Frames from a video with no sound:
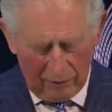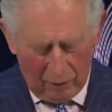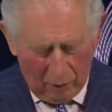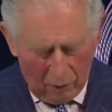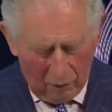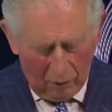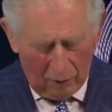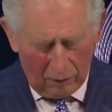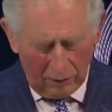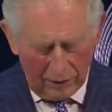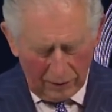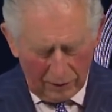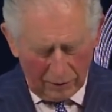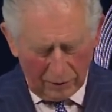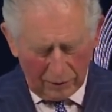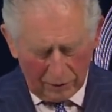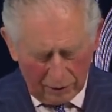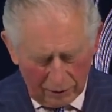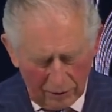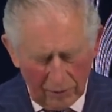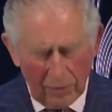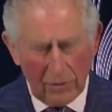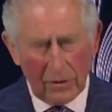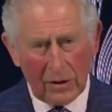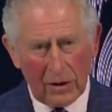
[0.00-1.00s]
if all the
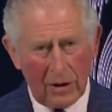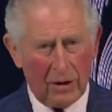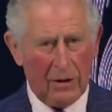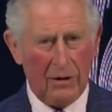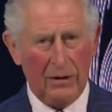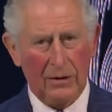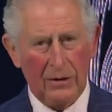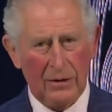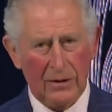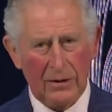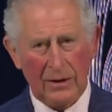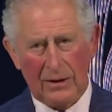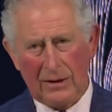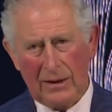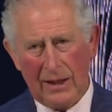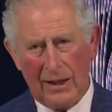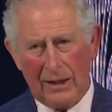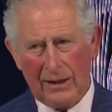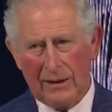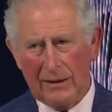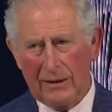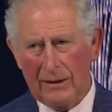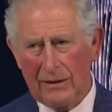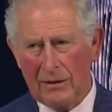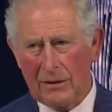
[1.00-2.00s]
true costs are
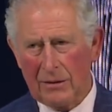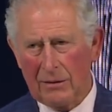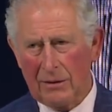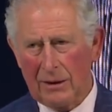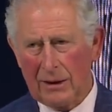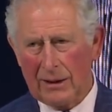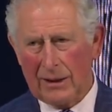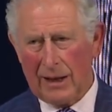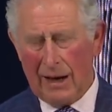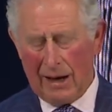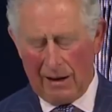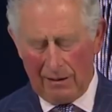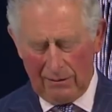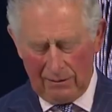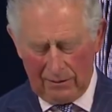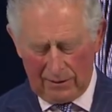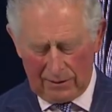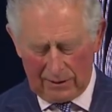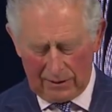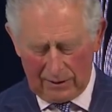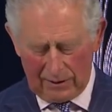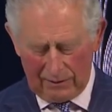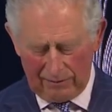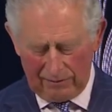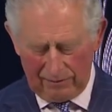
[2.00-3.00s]
taken into
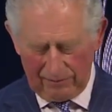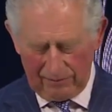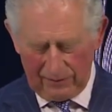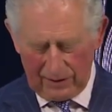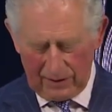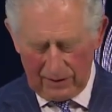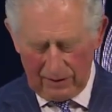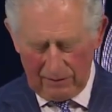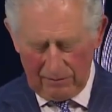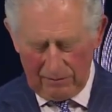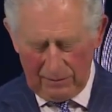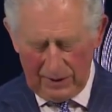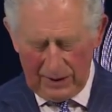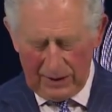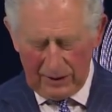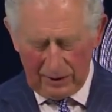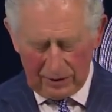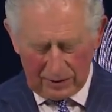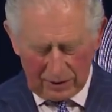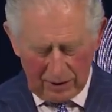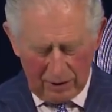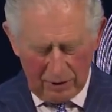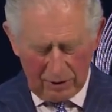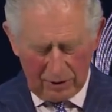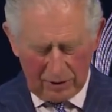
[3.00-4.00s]
account,
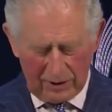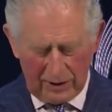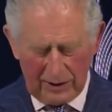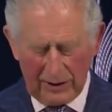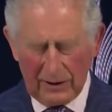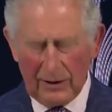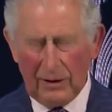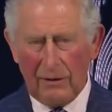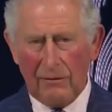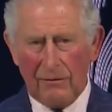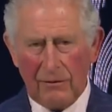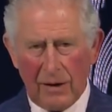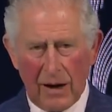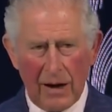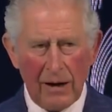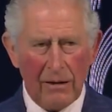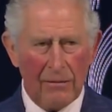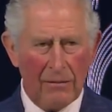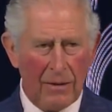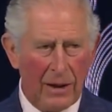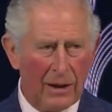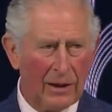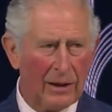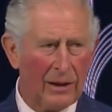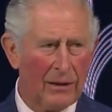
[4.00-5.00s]
being socially and
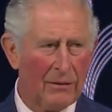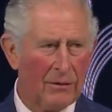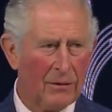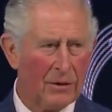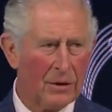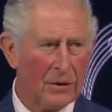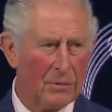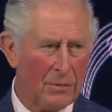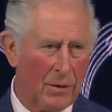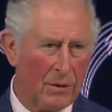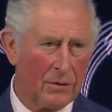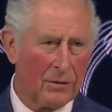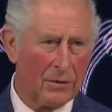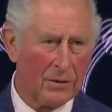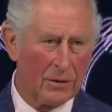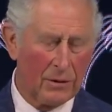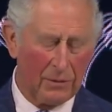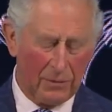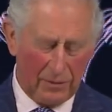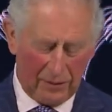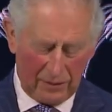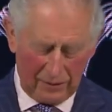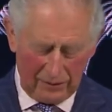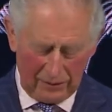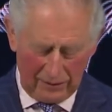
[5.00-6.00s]
environmentally
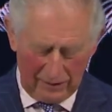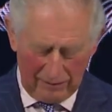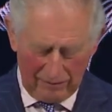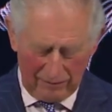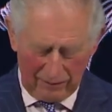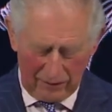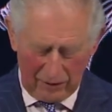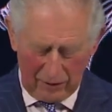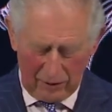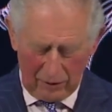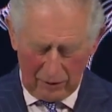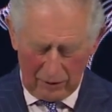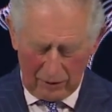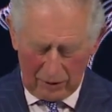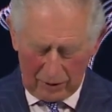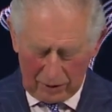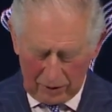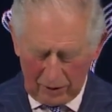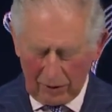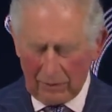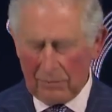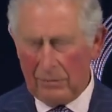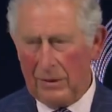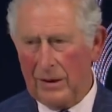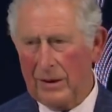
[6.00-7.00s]
responsible
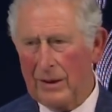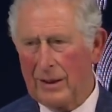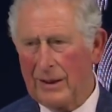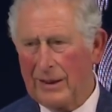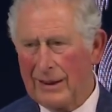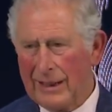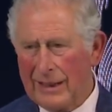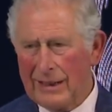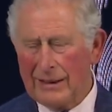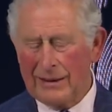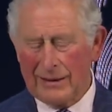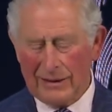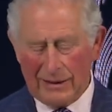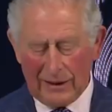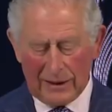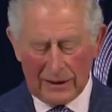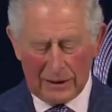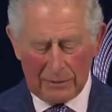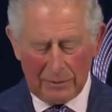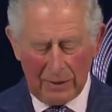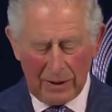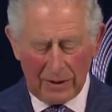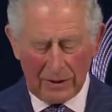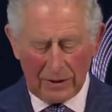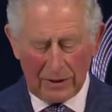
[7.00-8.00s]
should be the least
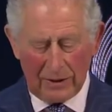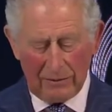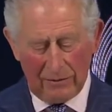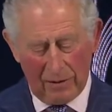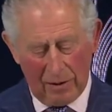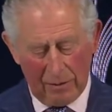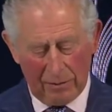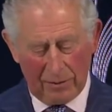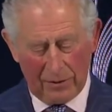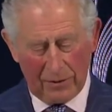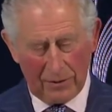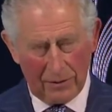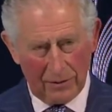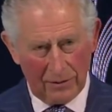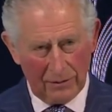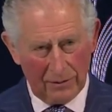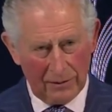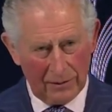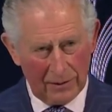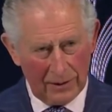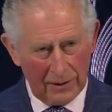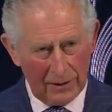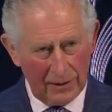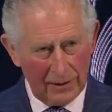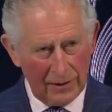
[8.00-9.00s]
expensive
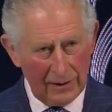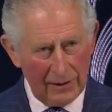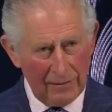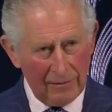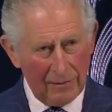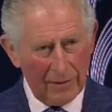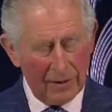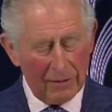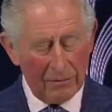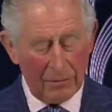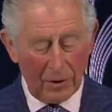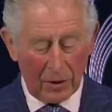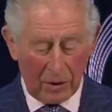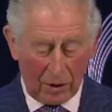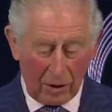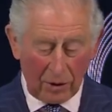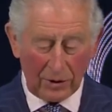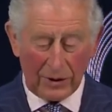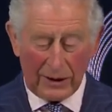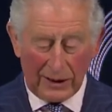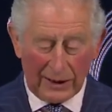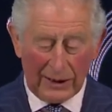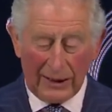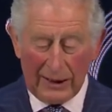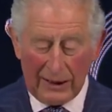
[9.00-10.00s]
option
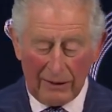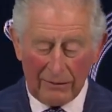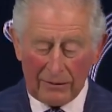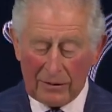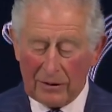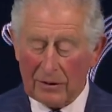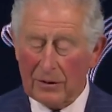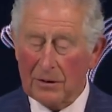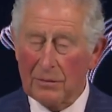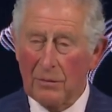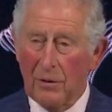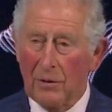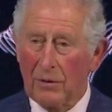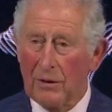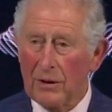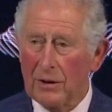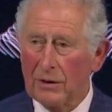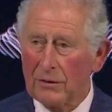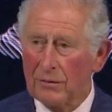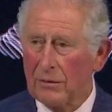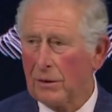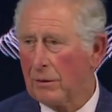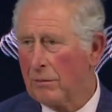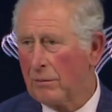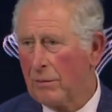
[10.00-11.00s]
because it leaves the
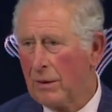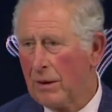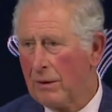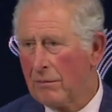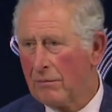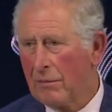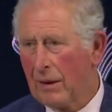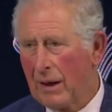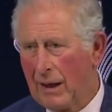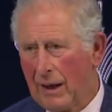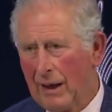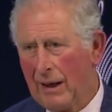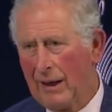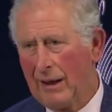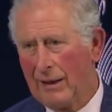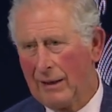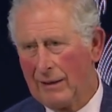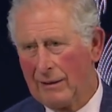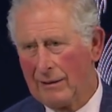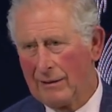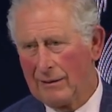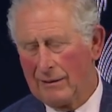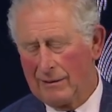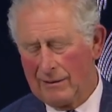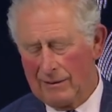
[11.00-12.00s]
smallest footprint
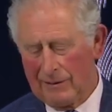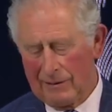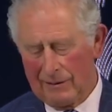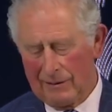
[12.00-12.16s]
behind.